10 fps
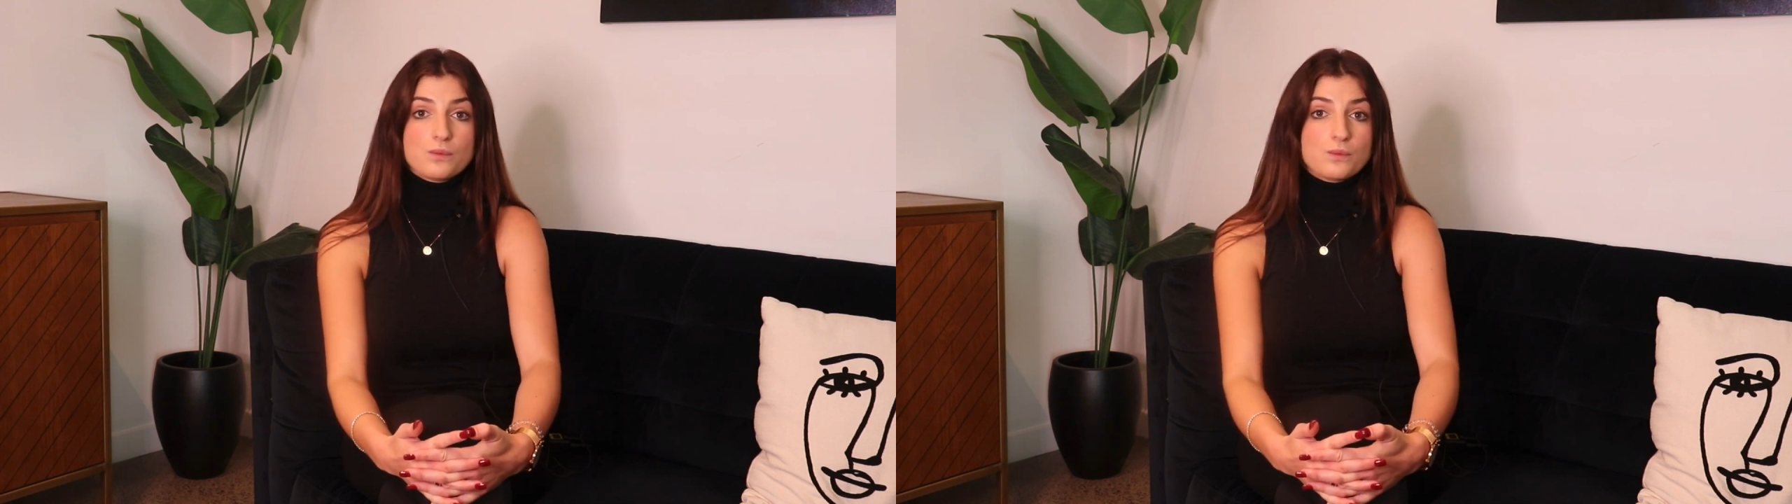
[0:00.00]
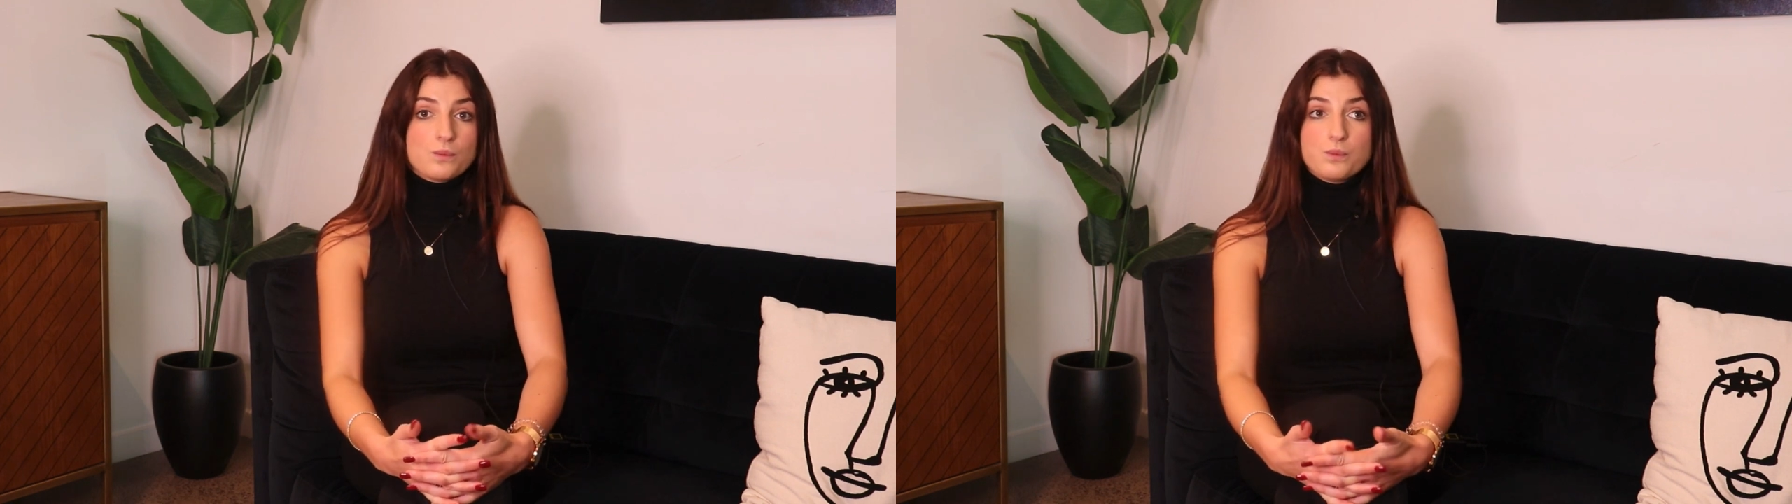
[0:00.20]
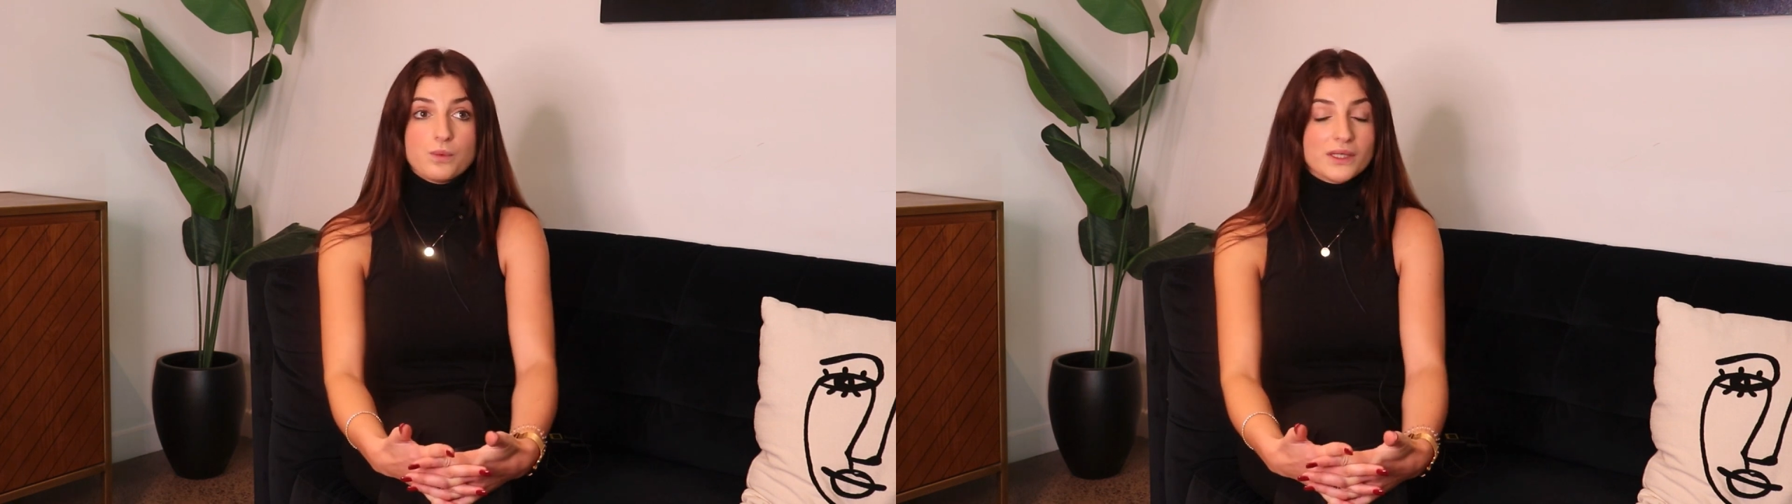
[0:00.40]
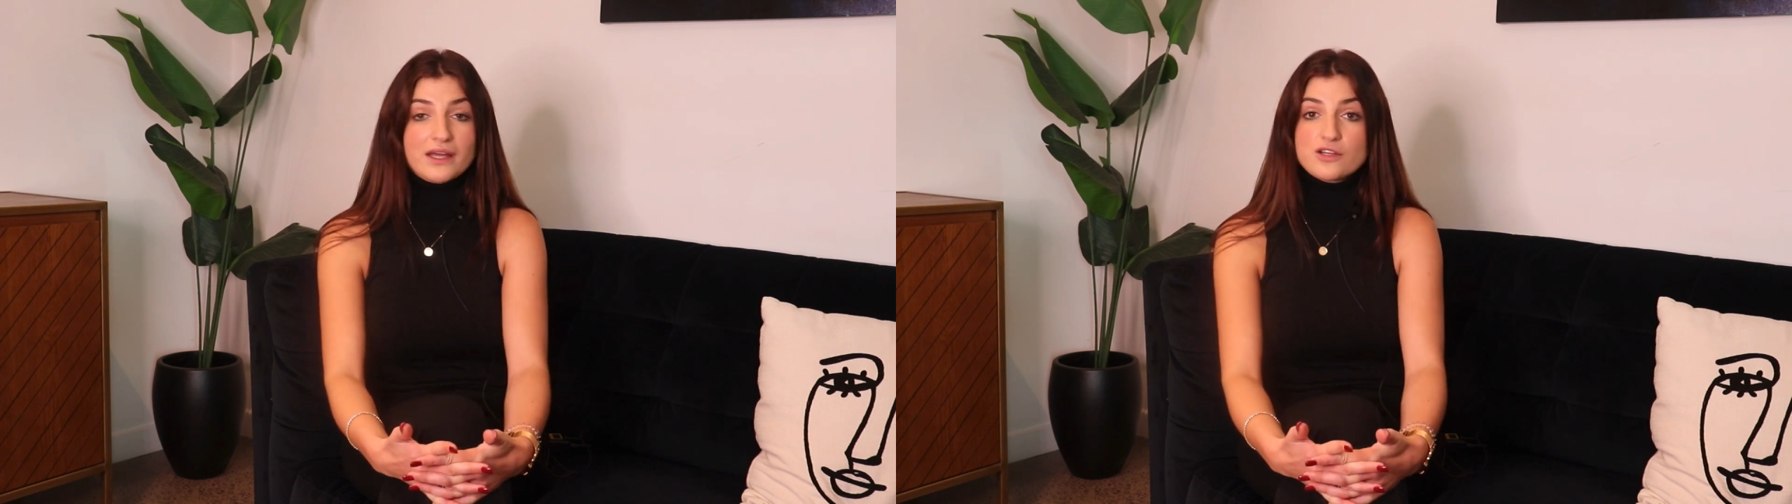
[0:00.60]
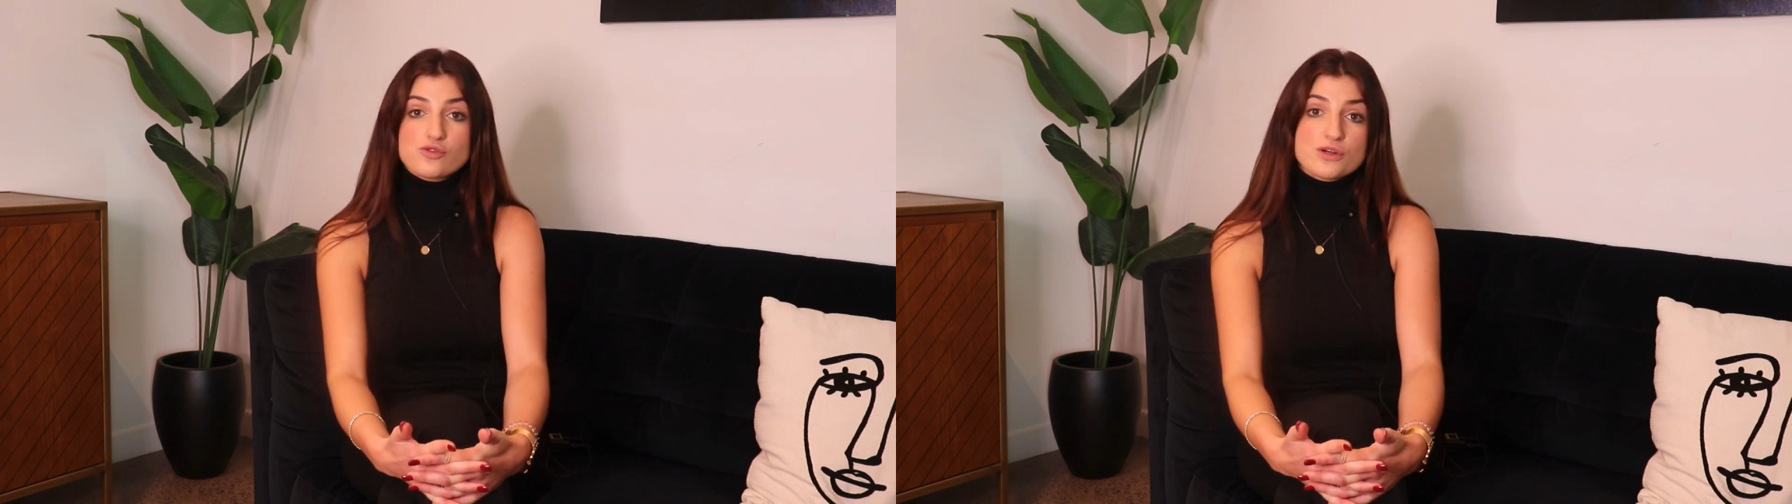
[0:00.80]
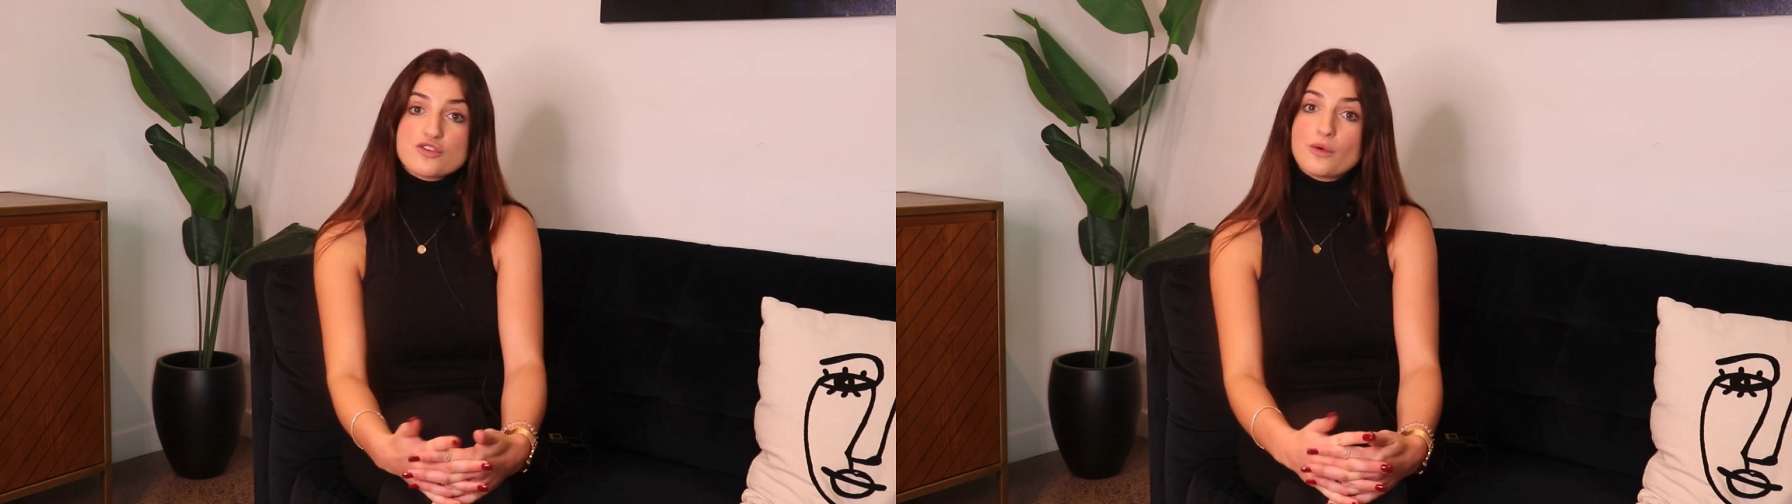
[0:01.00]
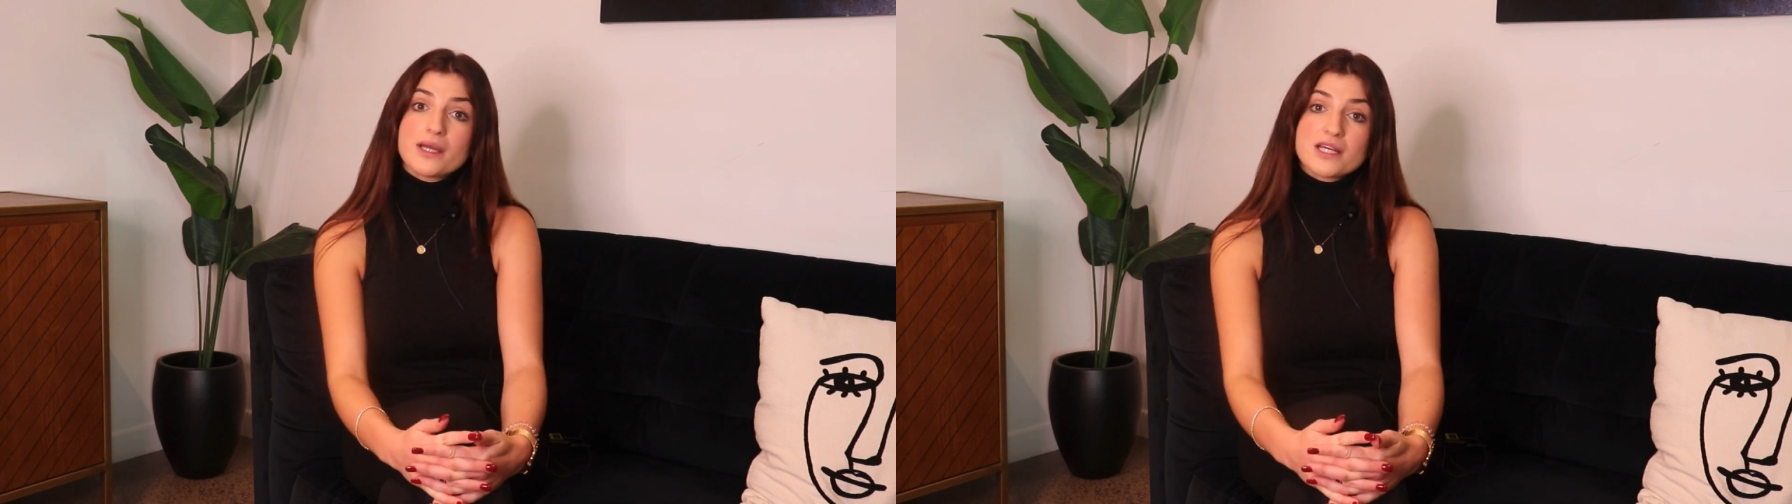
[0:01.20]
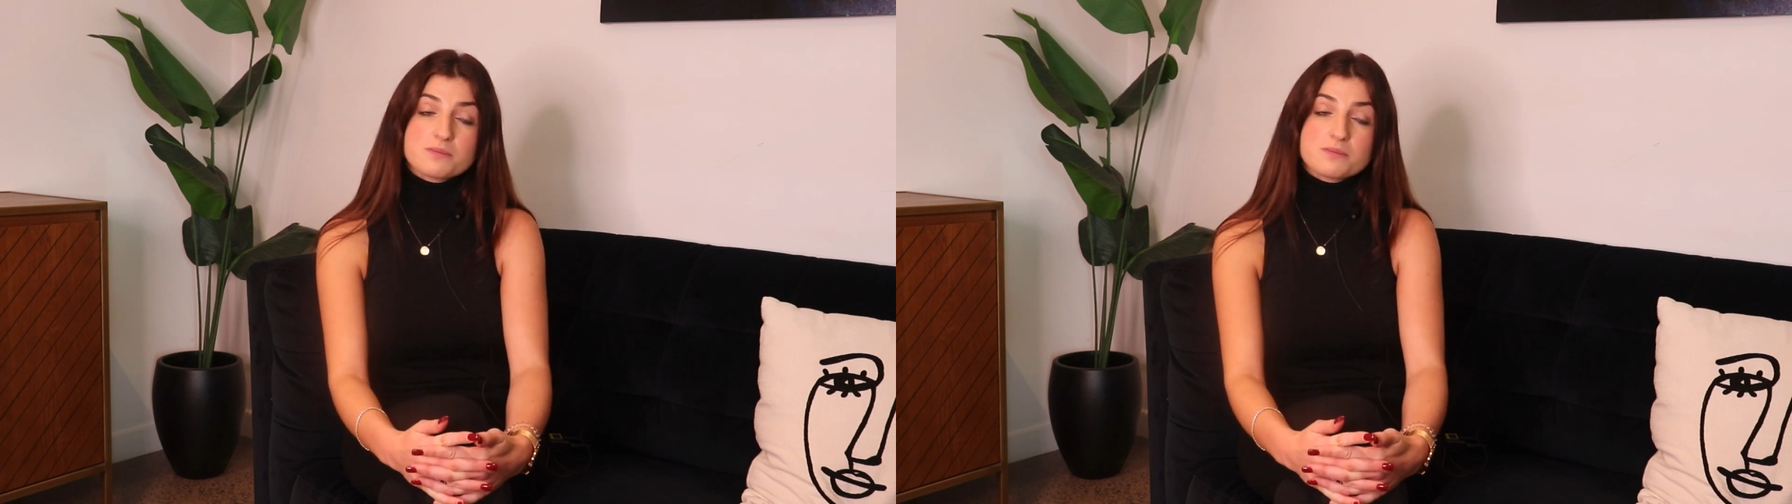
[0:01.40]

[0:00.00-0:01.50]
what I enjoy doing.